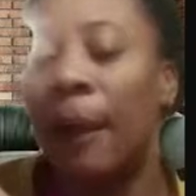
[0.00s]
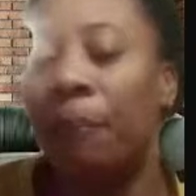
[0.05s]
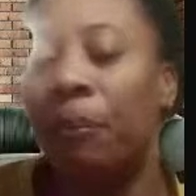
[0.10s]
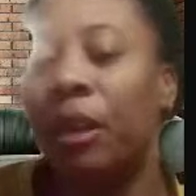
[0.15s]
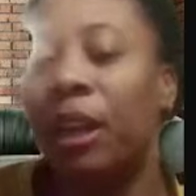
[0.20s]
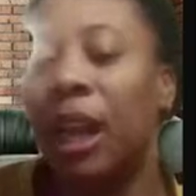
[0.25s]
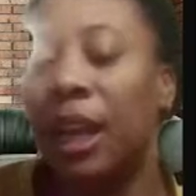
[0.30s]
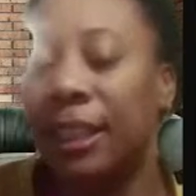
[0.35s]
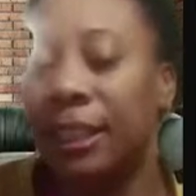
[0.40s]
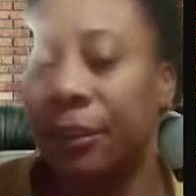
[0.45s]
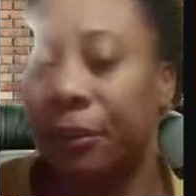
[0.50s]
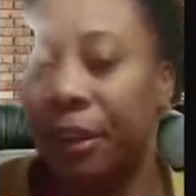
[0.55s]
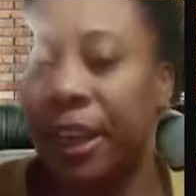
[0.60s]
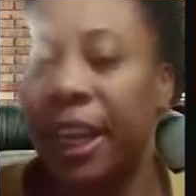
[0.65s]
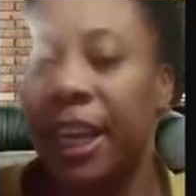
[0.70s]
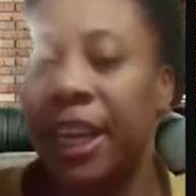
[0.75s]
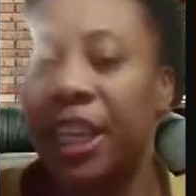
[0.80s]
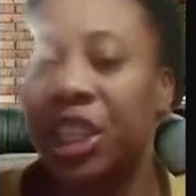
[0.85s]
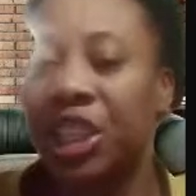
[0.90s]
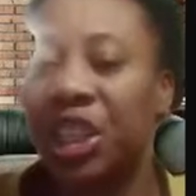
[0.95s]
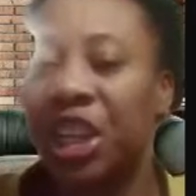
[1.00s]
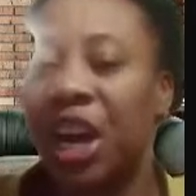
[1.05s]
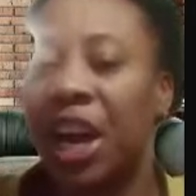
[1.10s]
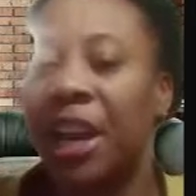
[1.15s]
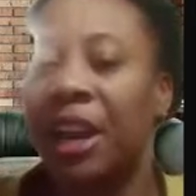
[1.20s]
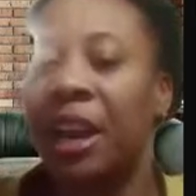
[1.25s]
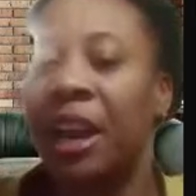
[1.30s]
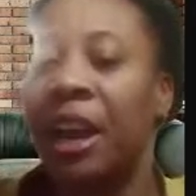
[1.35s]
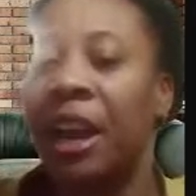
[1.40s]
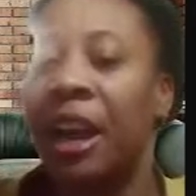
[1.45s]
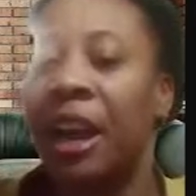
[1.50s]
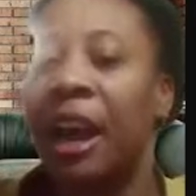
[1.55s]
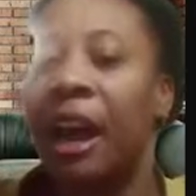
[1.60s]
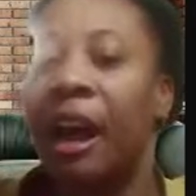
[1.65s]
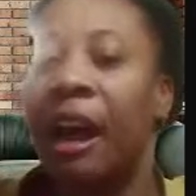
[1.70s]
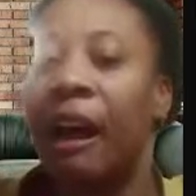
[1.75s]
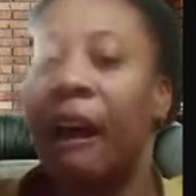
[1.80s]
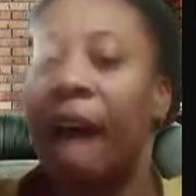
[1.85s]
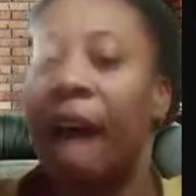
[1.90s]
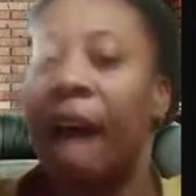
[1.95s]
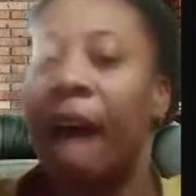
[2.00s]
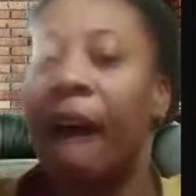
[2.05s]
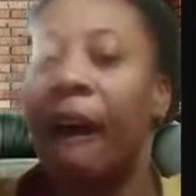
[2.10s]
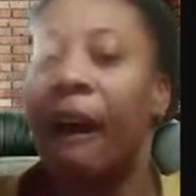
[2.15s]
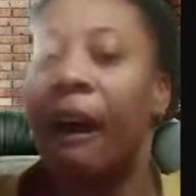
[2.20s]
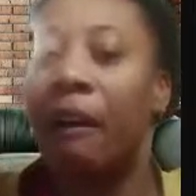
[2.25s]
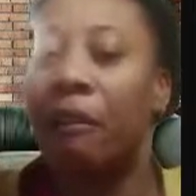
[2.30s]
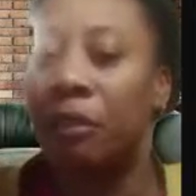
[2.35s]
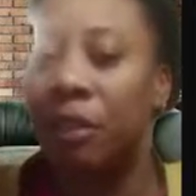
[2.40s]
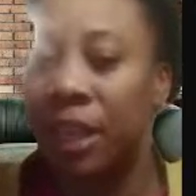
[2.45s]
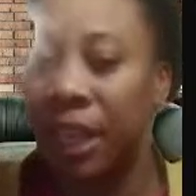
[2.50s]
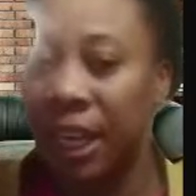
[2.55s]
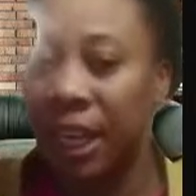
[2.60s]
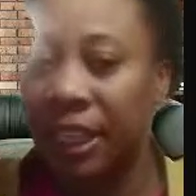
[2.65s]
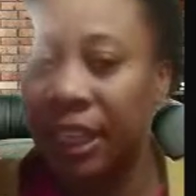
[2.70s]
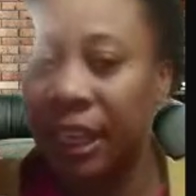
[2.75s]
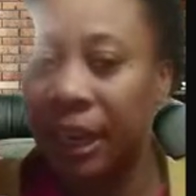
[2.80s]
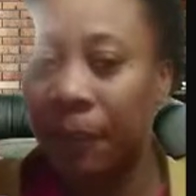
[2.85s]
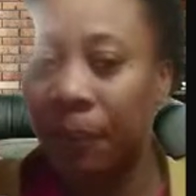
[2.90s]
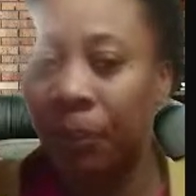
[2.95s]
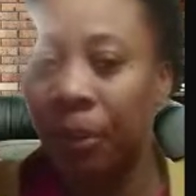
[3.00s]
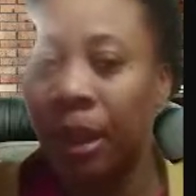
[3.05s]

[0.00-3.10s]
classification of data.